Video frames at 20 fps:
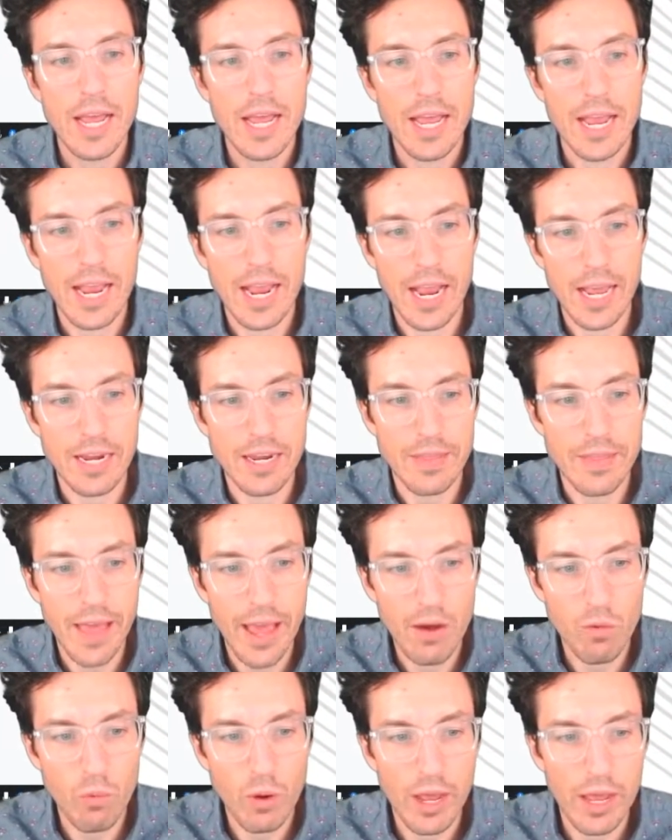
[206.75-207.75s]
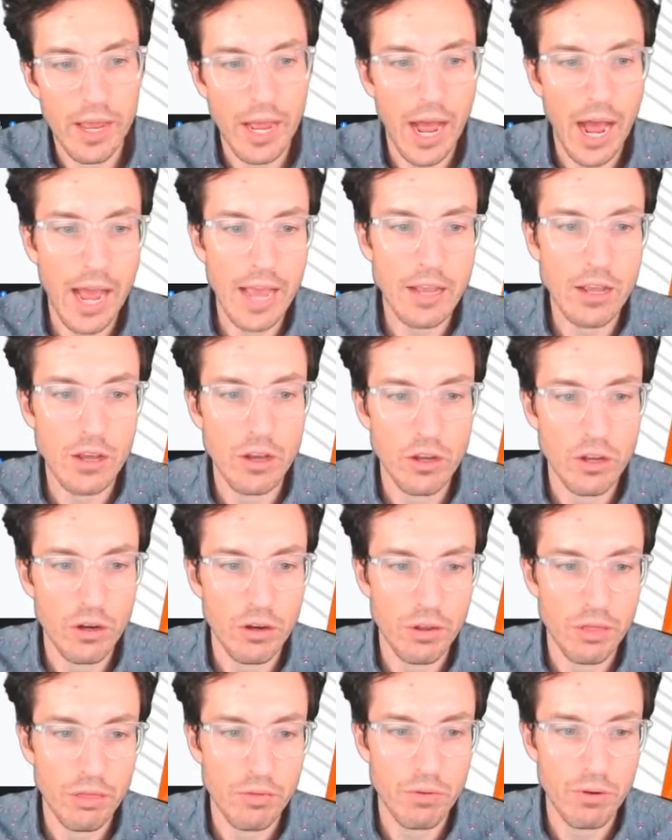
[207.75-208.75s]
And in that way, I could go
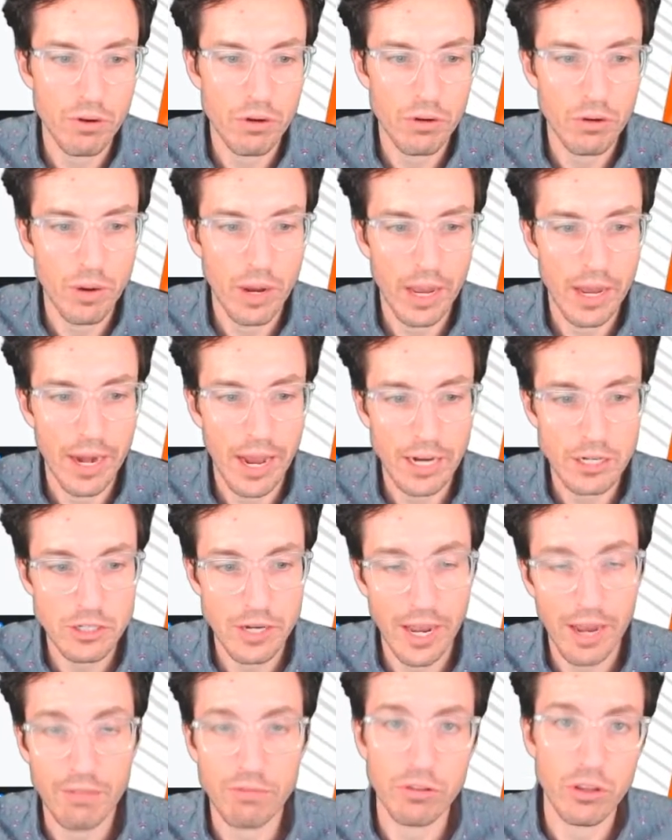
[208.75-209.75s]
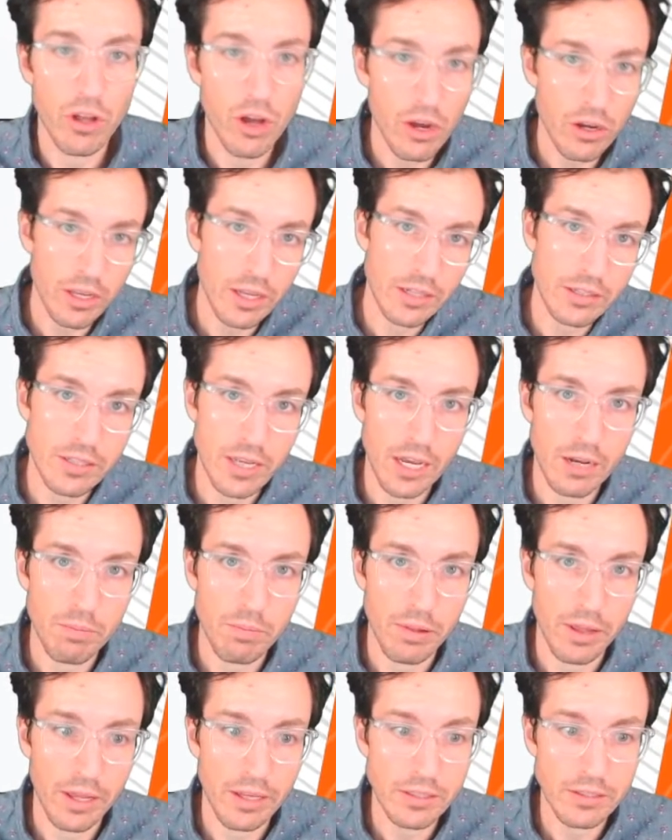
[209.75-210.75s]
through and actually have logging take
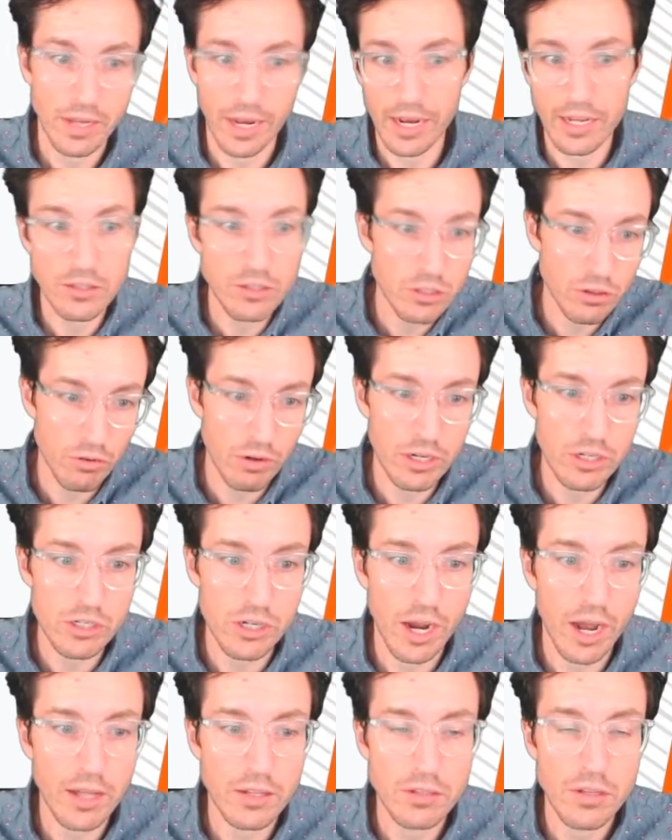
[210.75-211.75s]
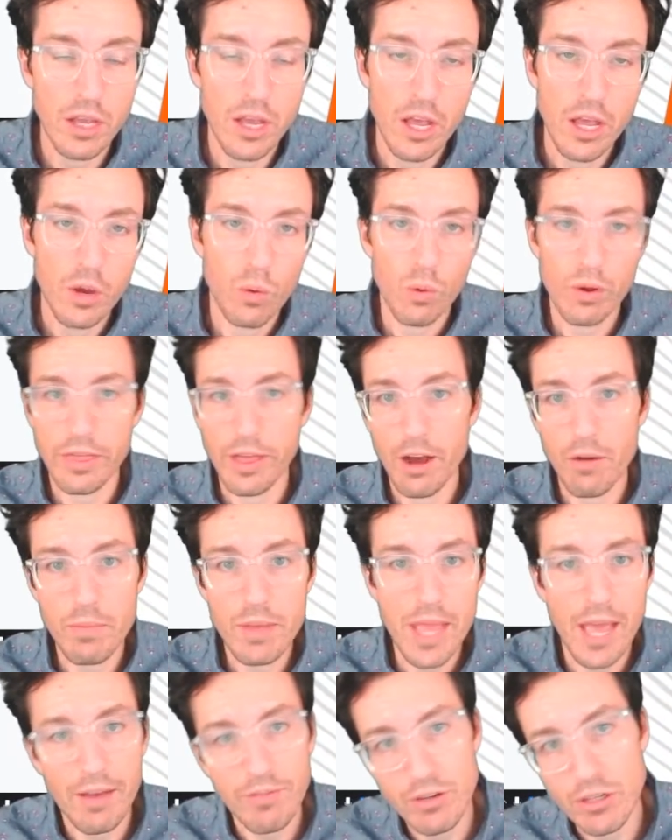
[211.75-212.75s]
place and screenshots without me
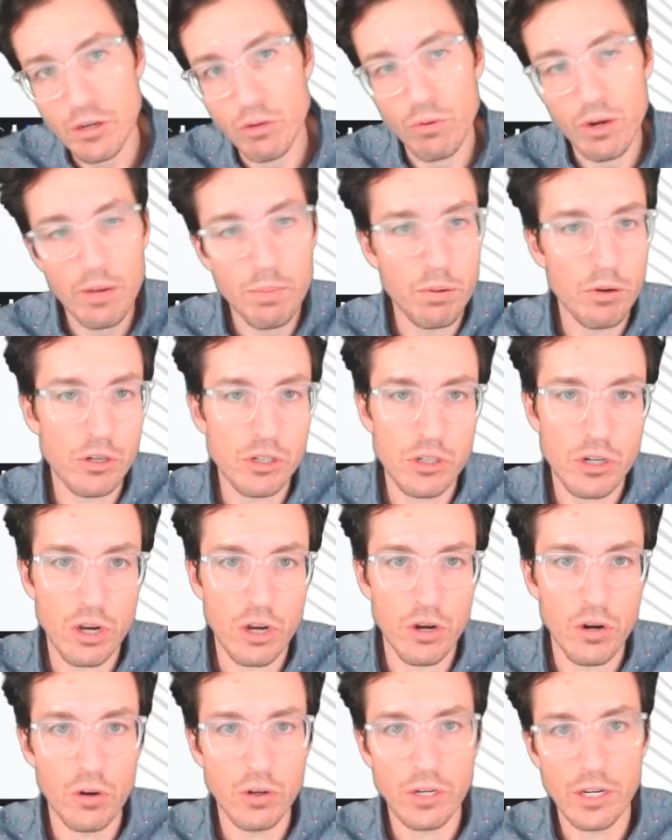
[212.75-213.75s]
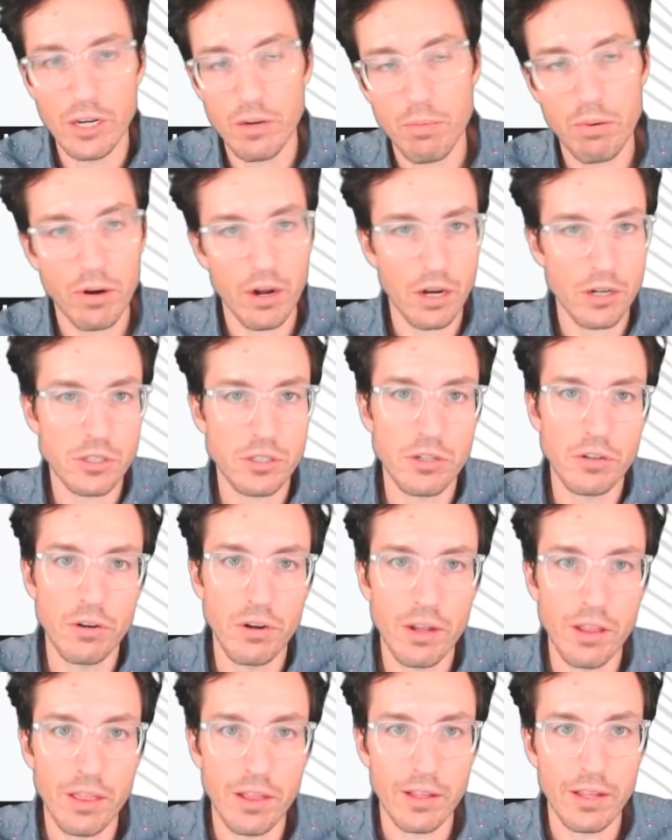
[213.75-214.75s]
having to repush code into production or
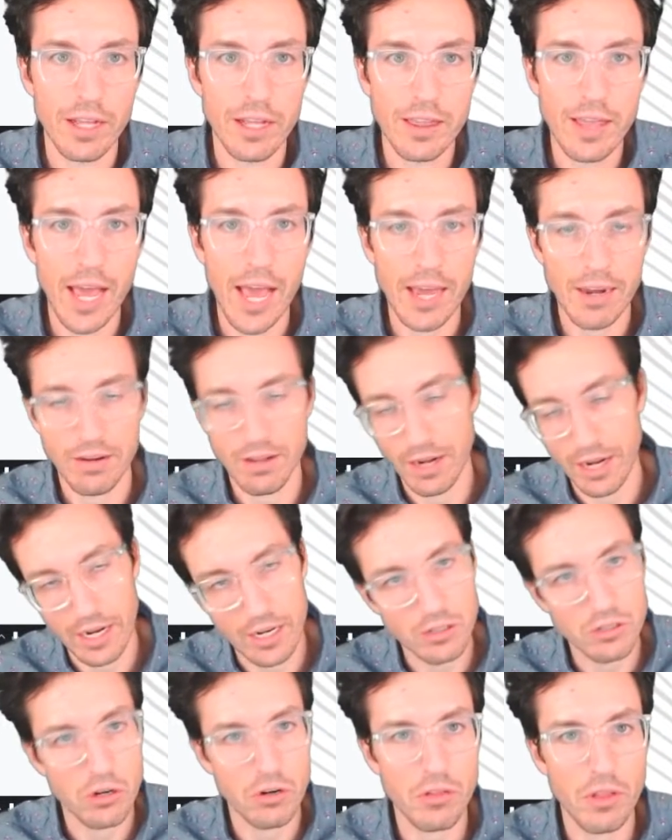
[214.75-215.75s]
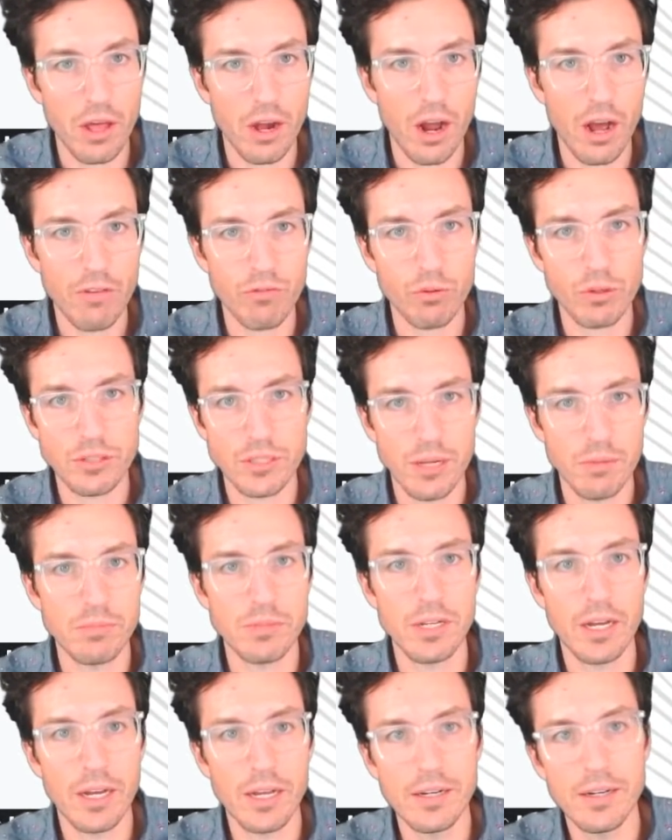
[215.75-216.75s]
anything like that. And I could turn that off once I'm
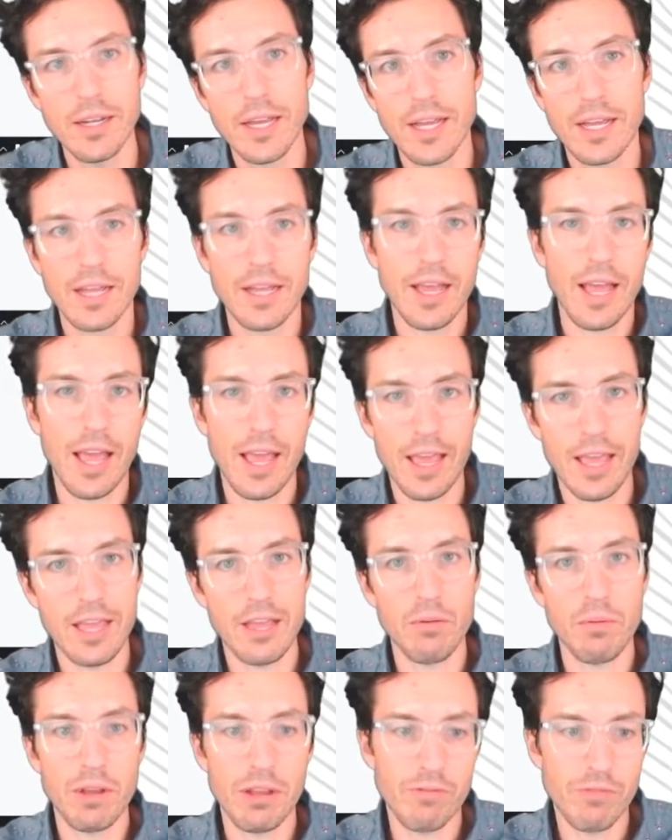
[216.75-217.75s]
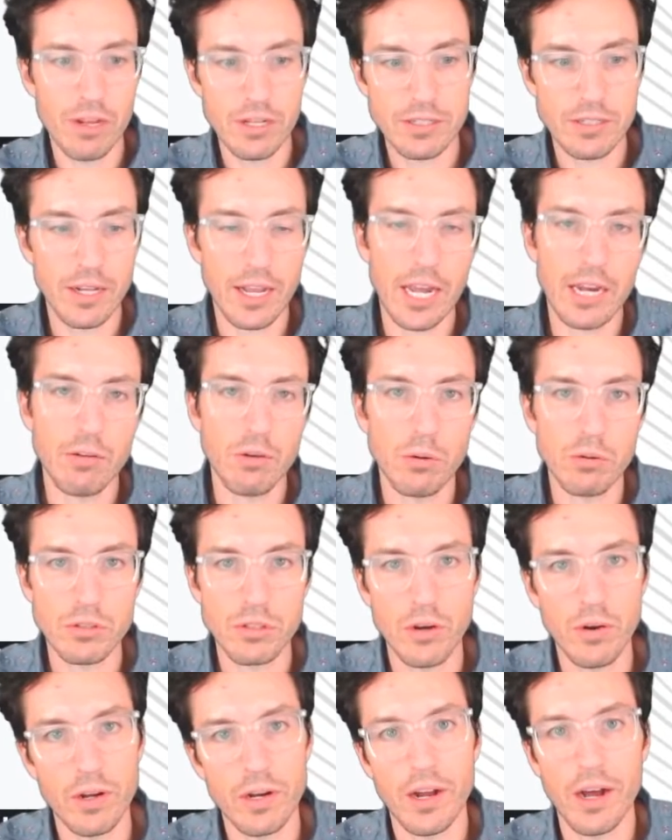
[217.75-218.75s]
done. Hey, we investigated what was
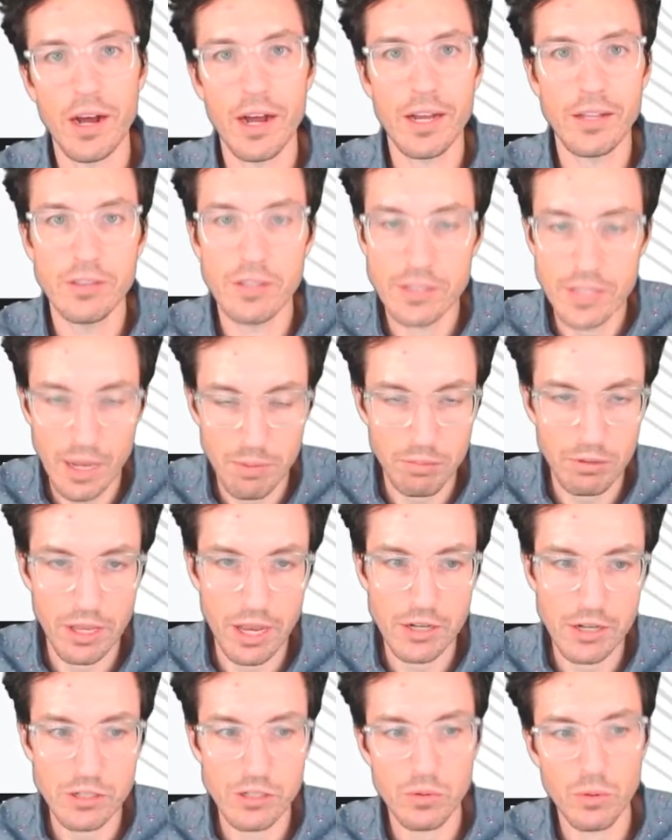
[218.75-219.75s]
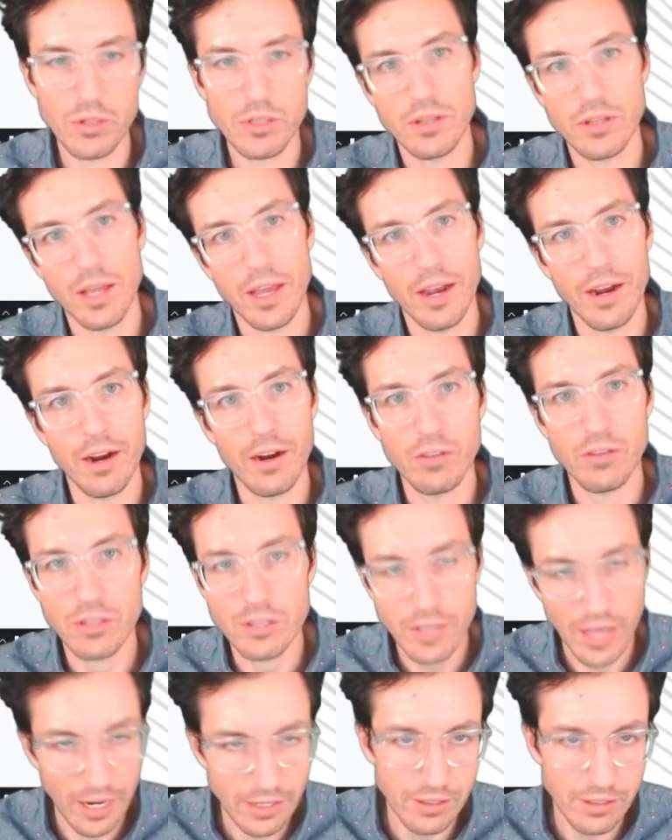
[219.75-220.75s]
going on. This application wasn't there. This
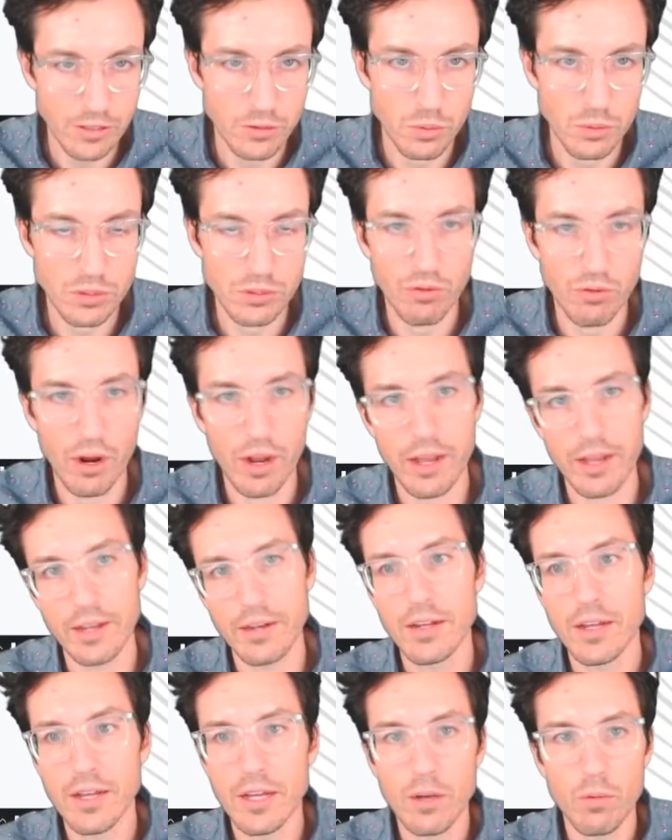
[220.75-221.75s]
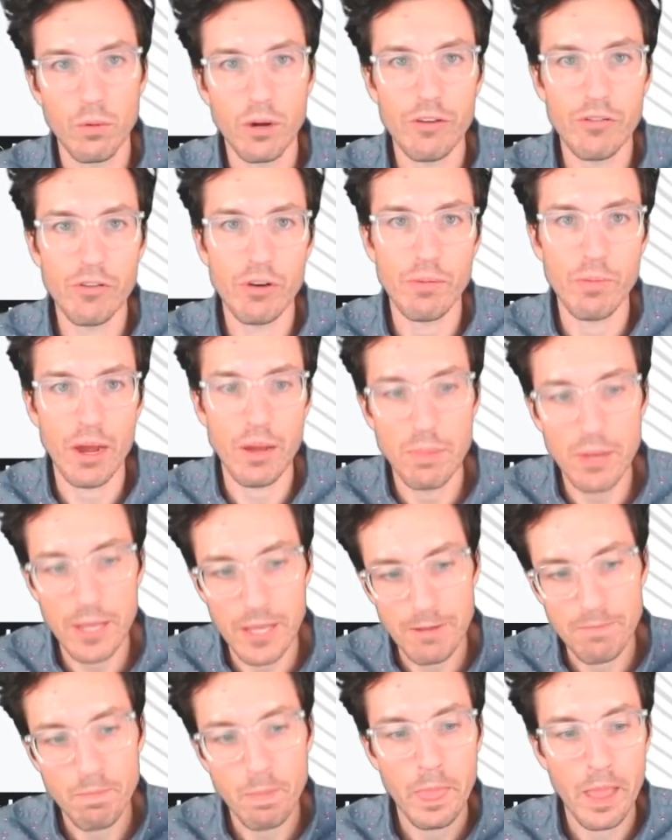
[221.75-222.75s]
access wasn't right, whatever it might
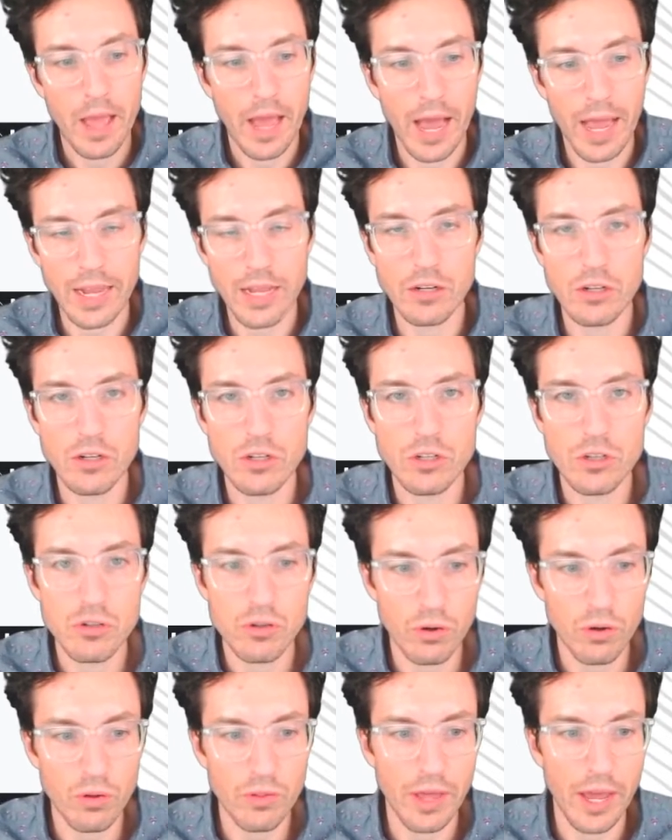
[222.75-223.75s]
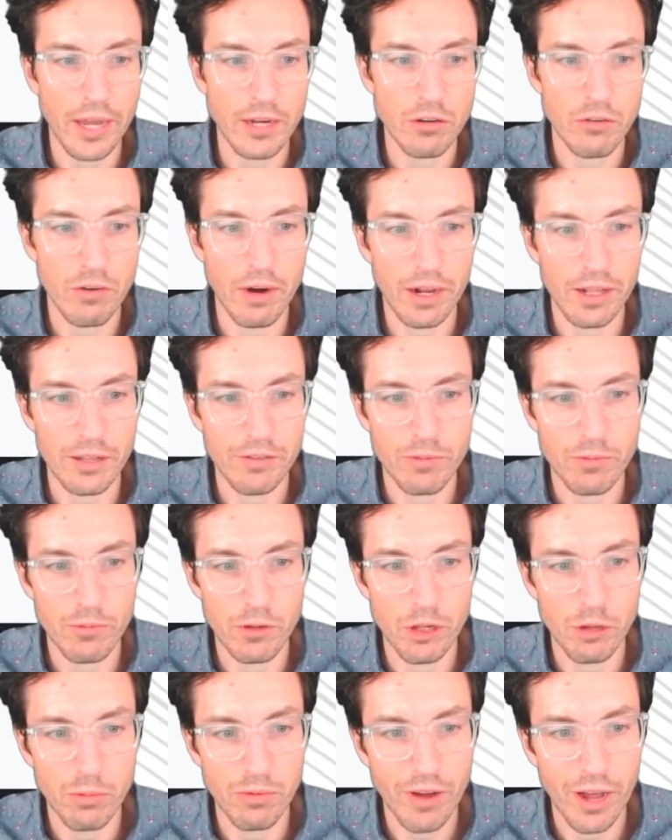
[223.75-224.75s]
be. I can control that directly from
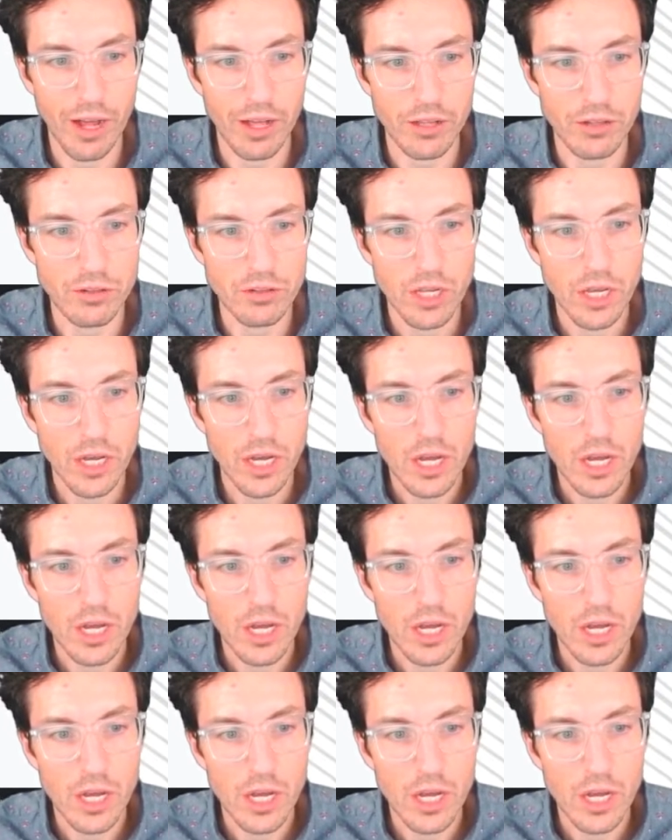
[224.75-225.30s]
global values.